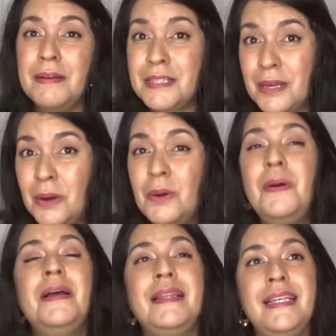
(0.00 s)
So
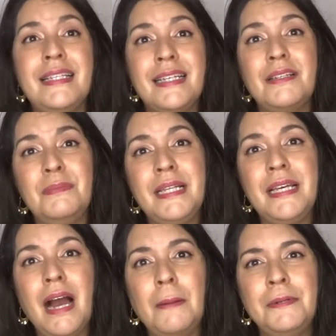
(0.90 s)
this gives me
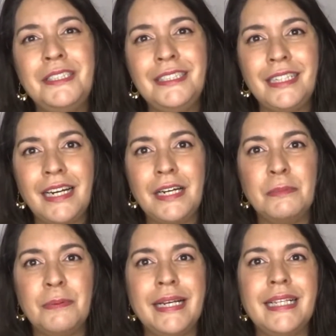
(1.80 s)
the opportunity
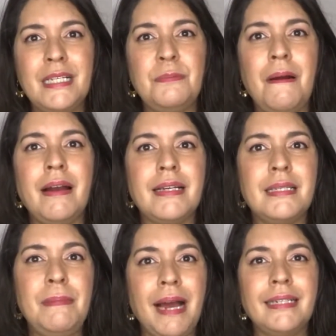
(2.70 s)
to bring these
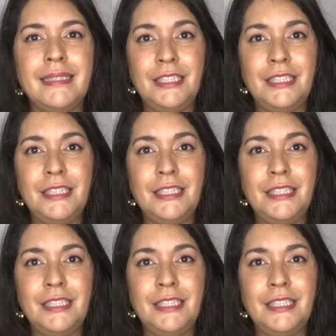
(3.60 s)
products back